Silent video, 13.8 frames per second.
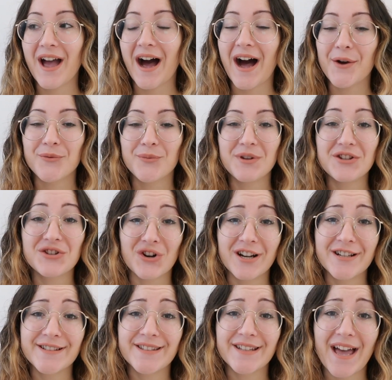I've been
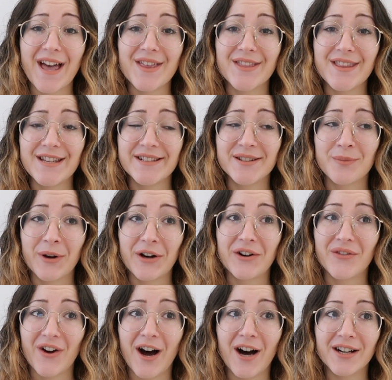trying to get these pair
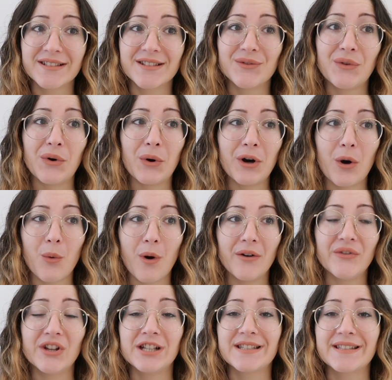of Uggs for what
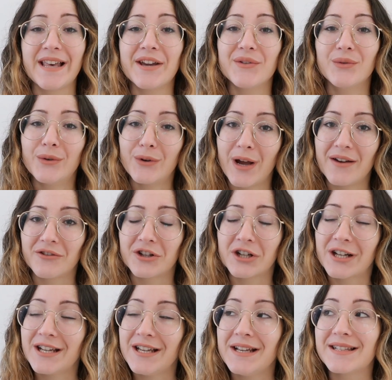feels like forever.
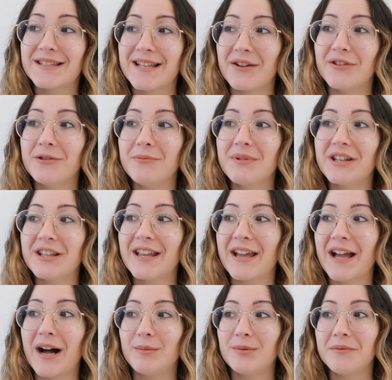It's definitely been a
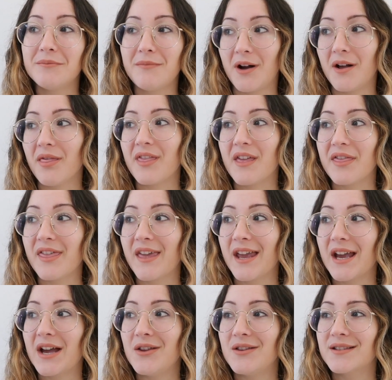couple of months. I
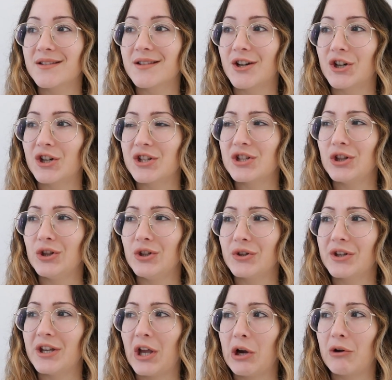think I started
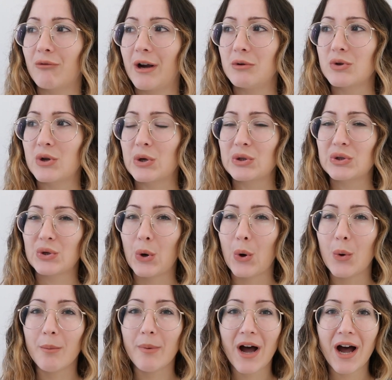looking around
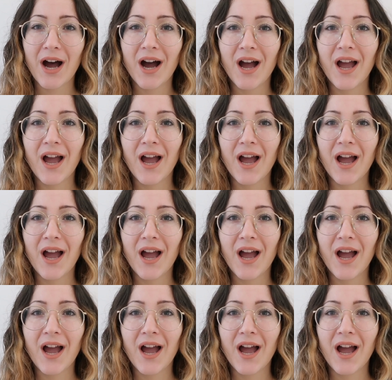October,